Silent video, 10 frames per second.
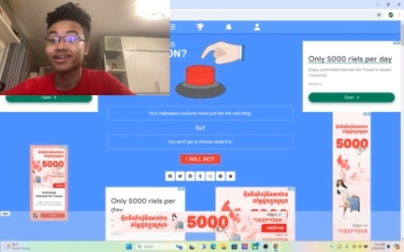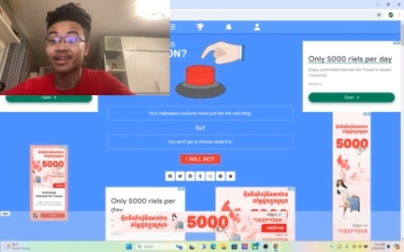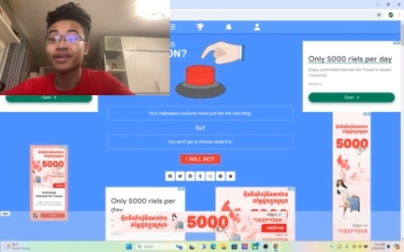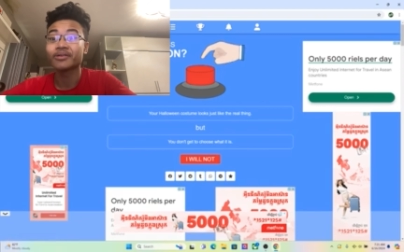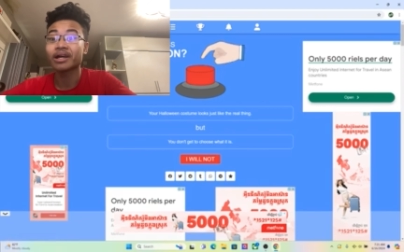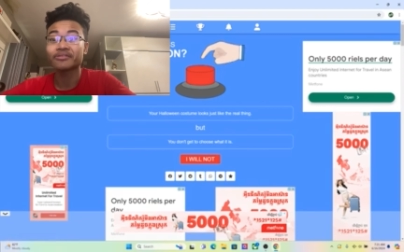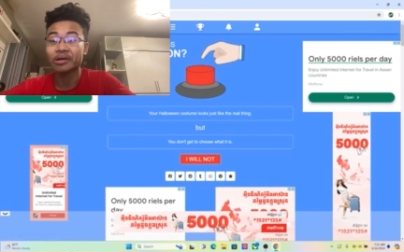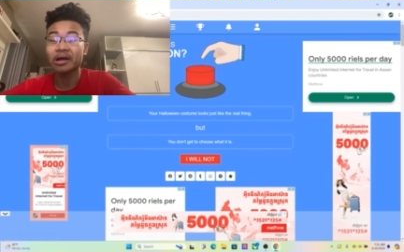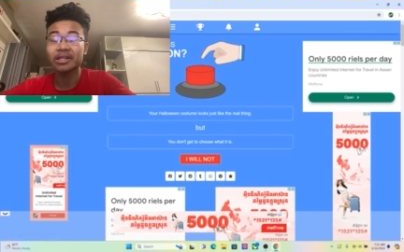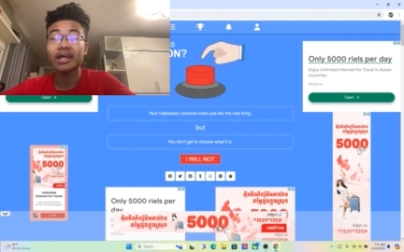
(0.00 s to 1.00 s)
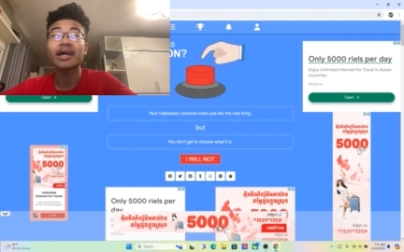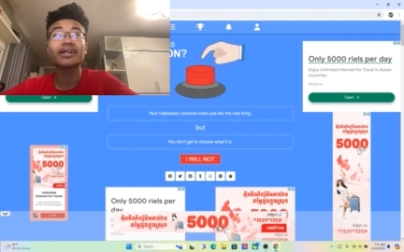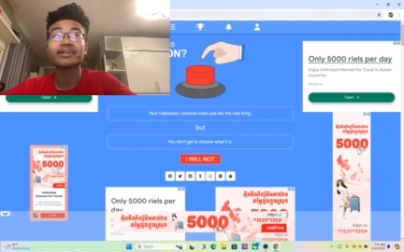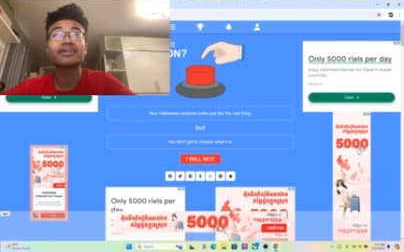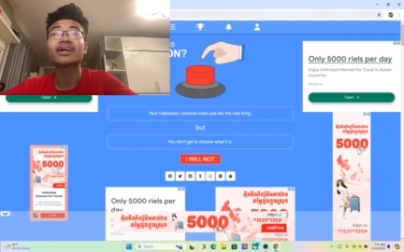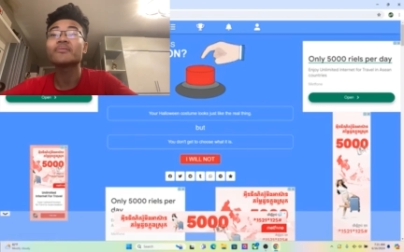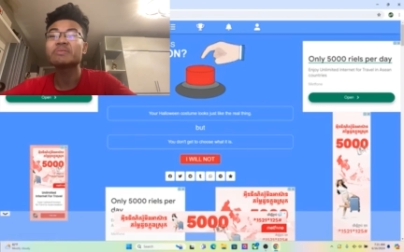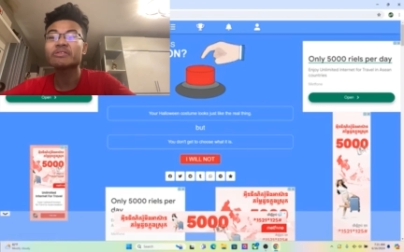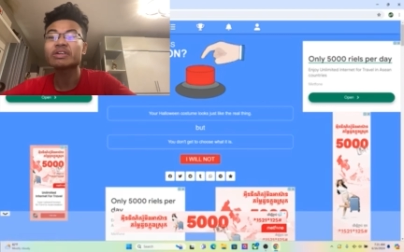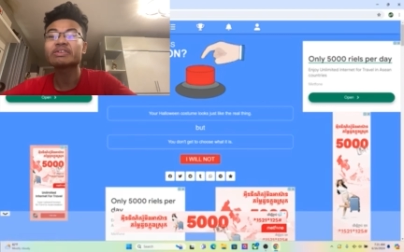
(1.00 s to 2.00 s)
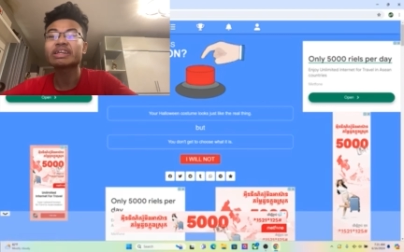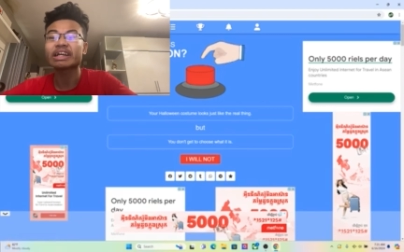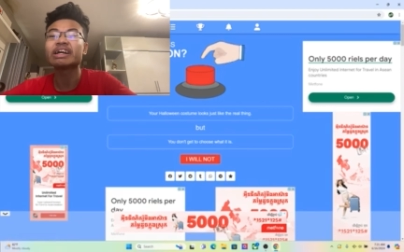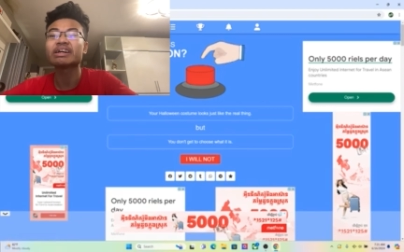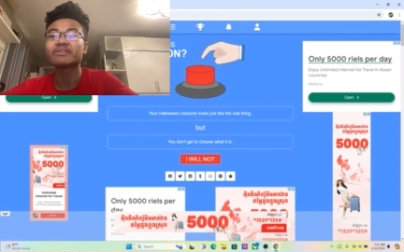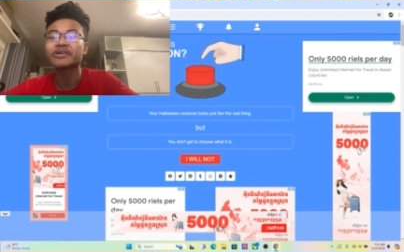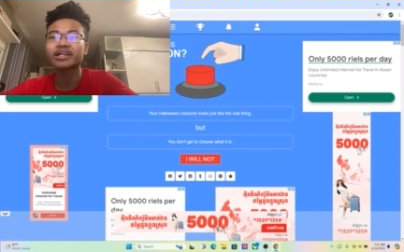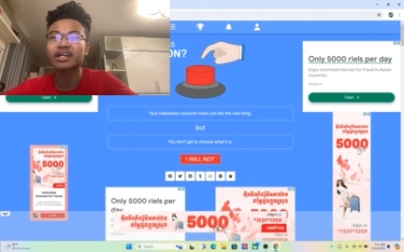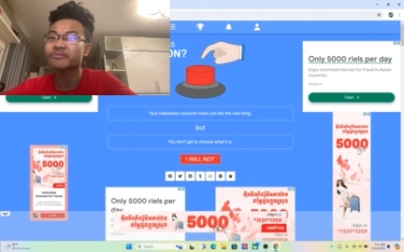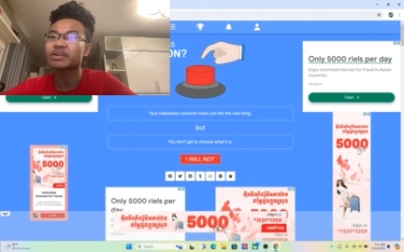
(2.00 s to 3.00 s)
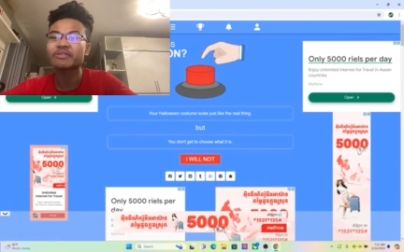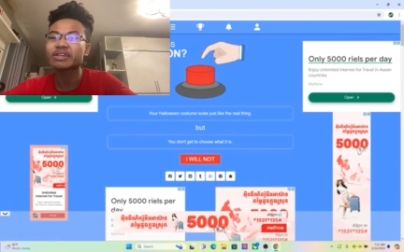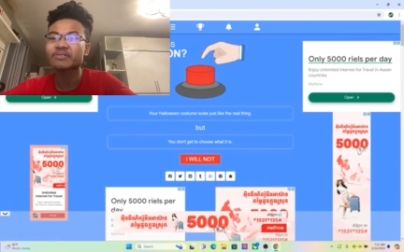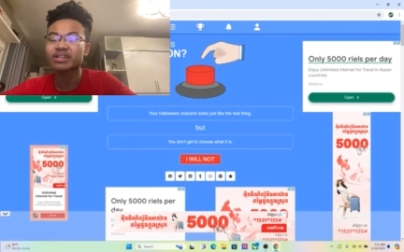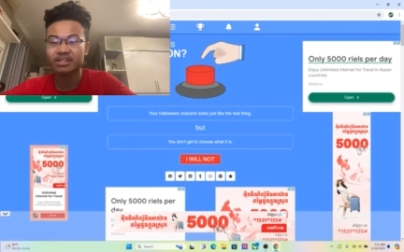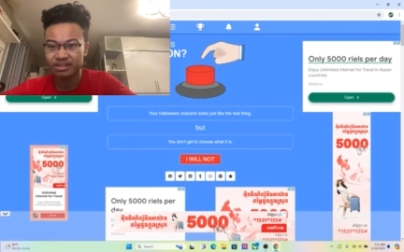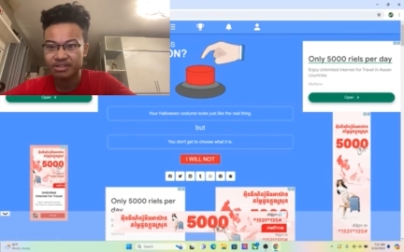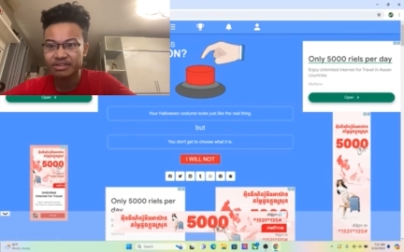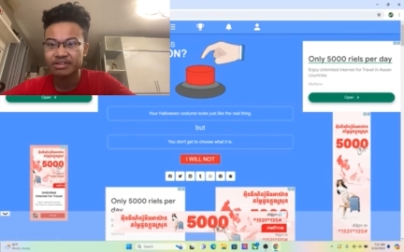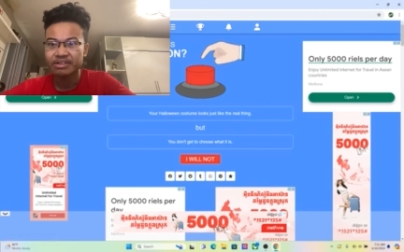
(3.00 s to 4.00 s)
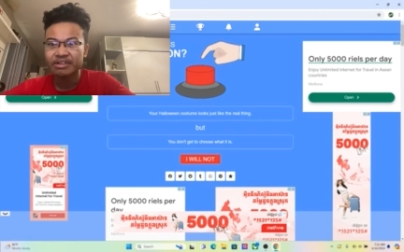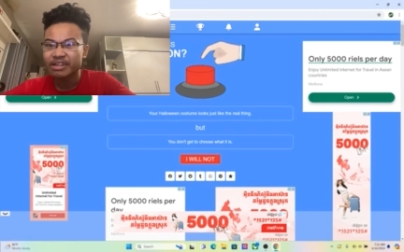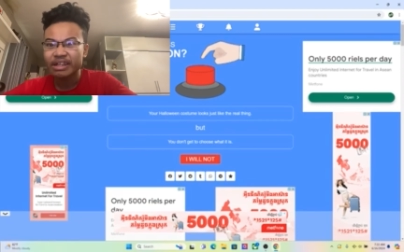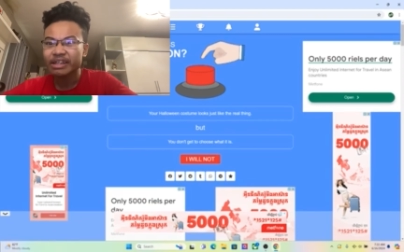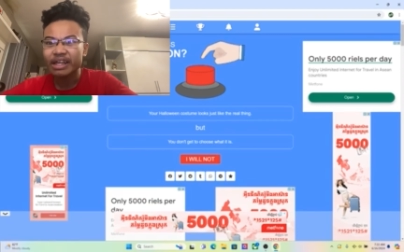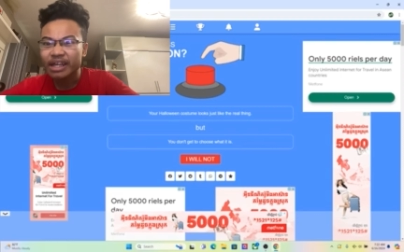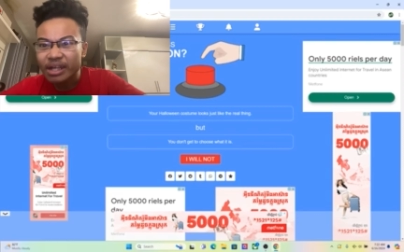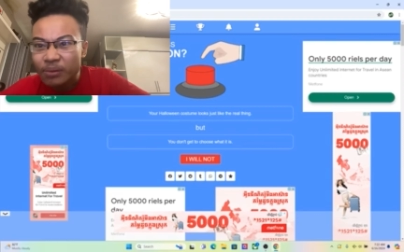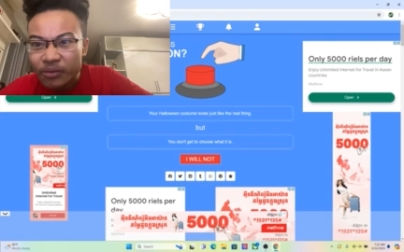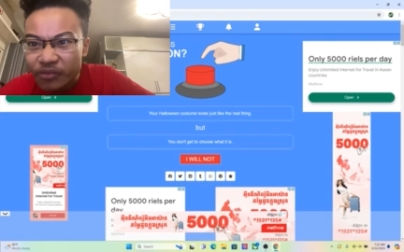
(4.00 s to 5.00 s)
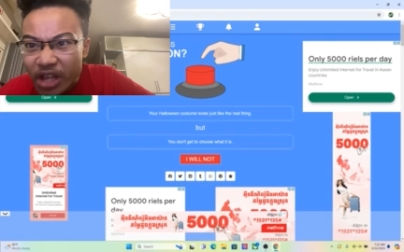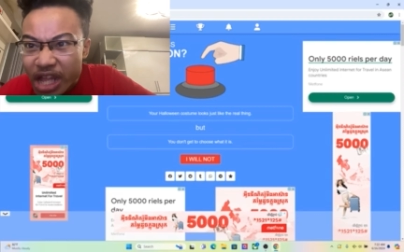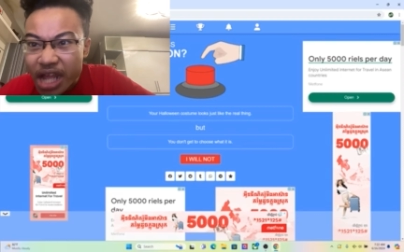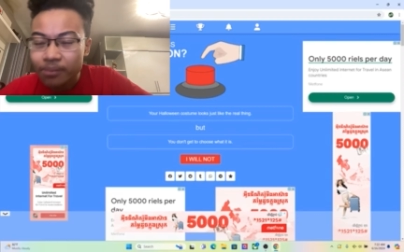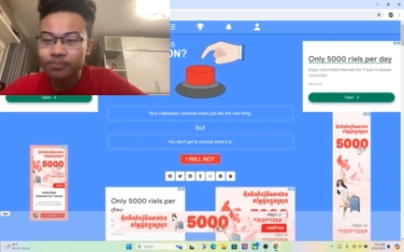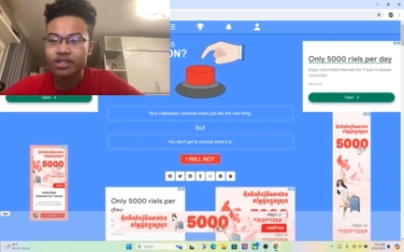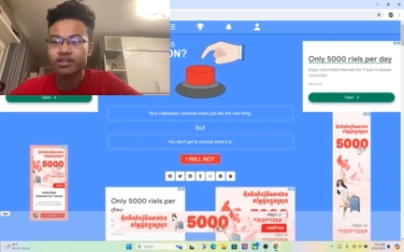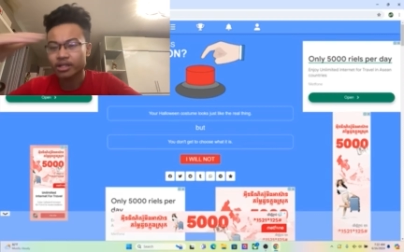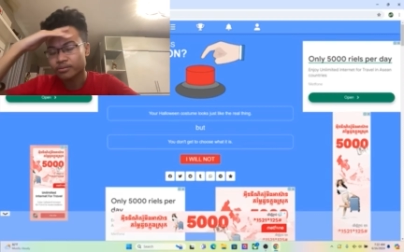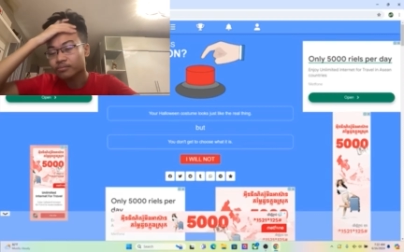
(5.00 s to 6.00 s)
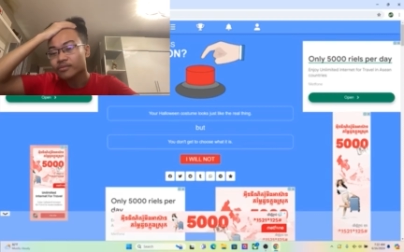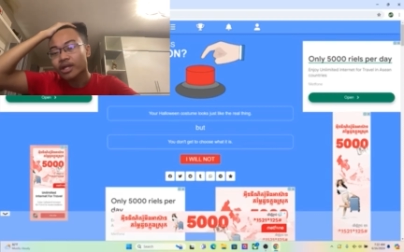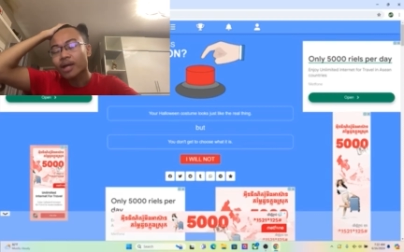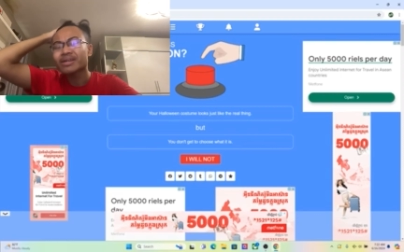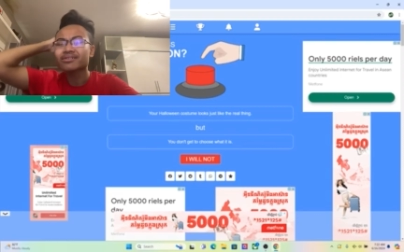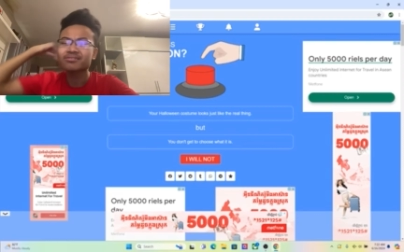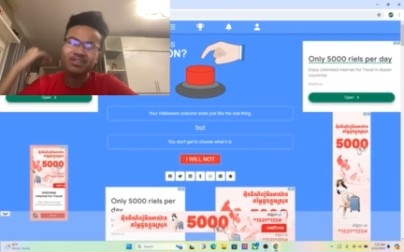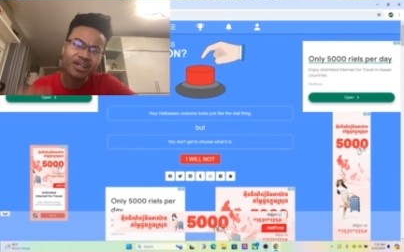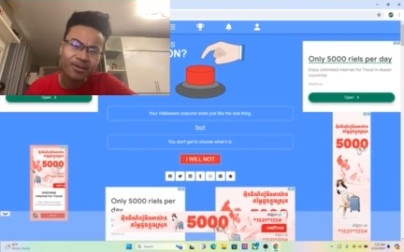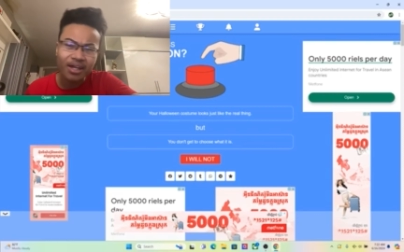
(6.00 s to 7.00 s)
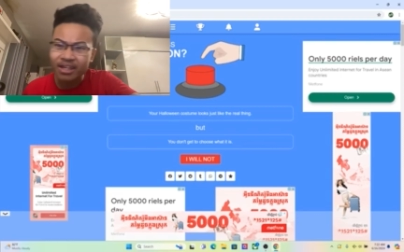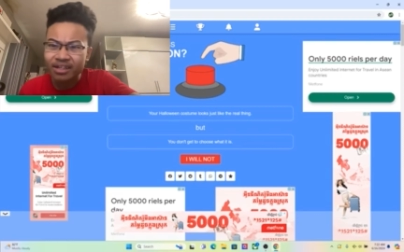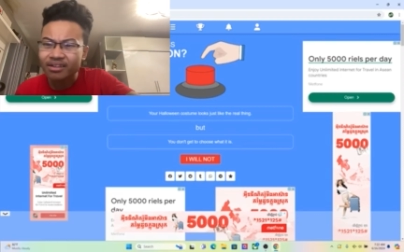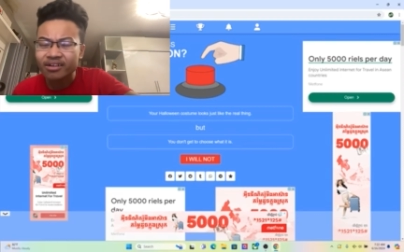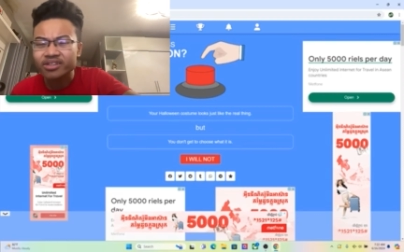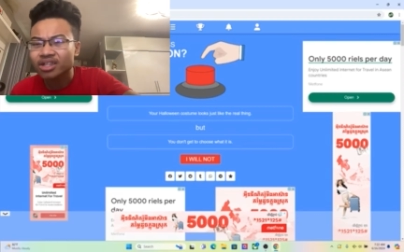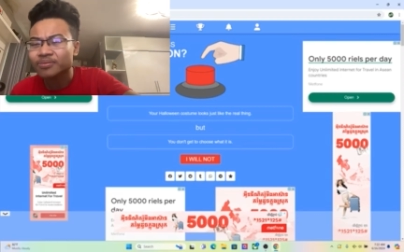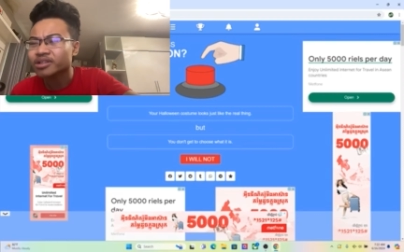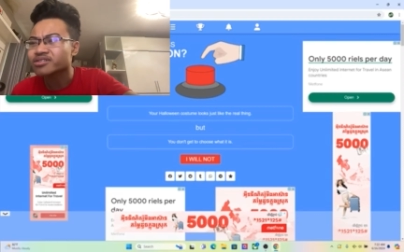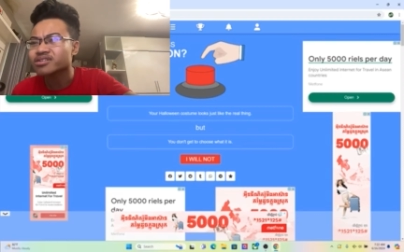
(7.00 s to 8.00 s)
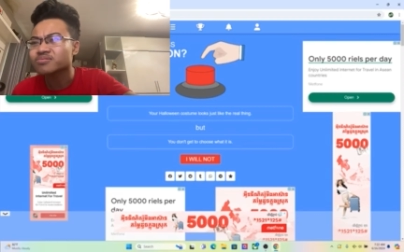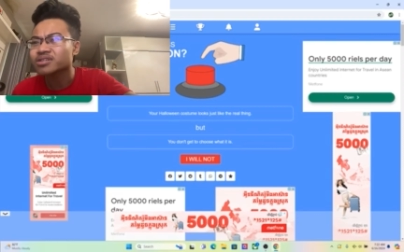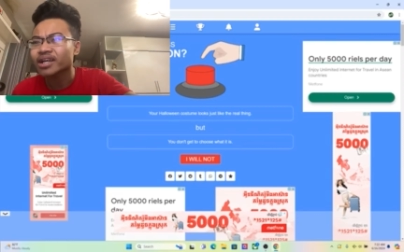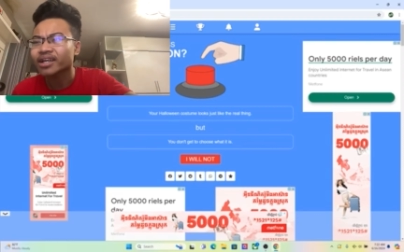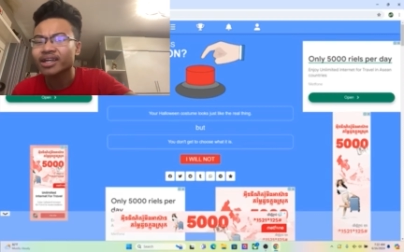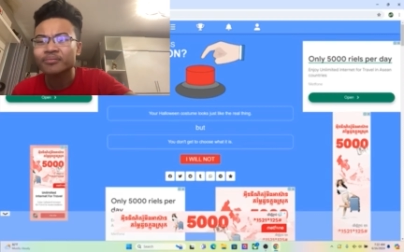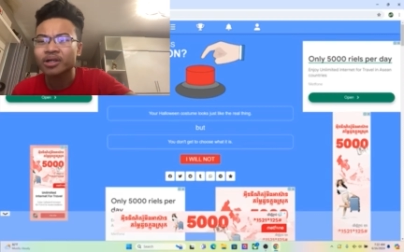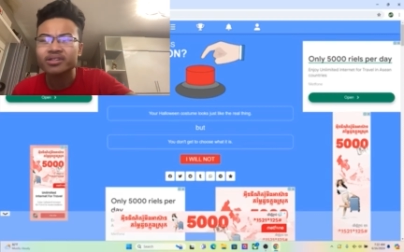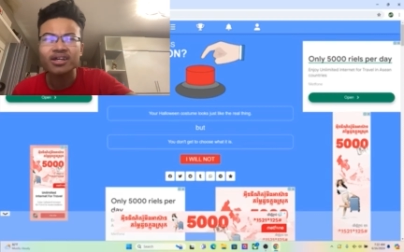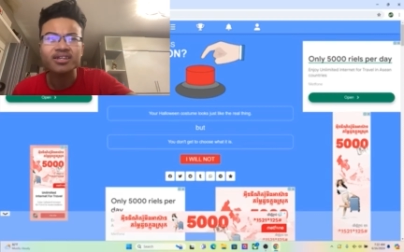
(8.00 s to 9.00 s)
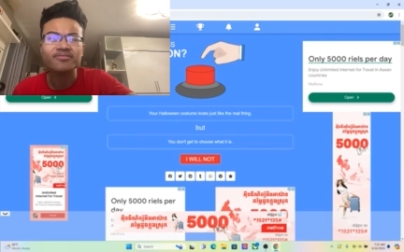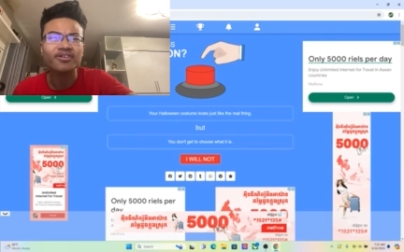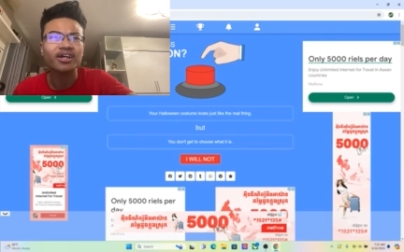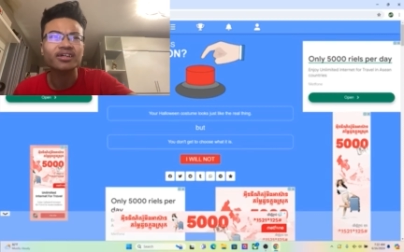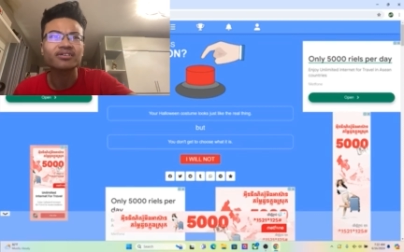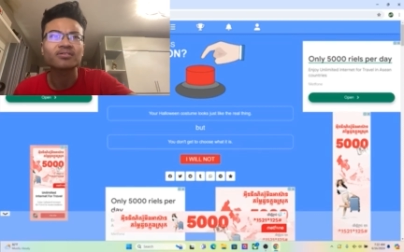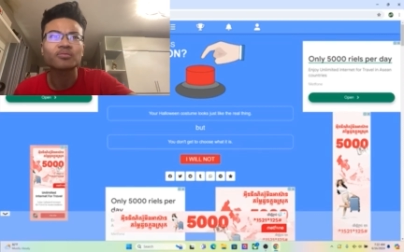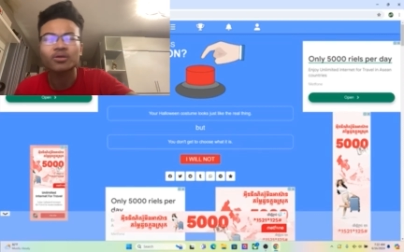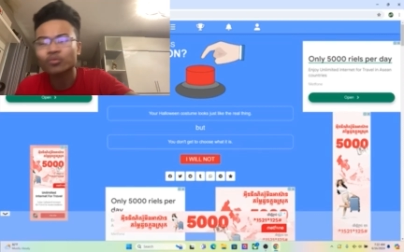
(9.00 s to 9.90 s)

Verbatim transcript: Even after all that, I'm above everything. I'm above everything. They and free. I mean, no I already talked about these things, but like, I can monetize a fucking what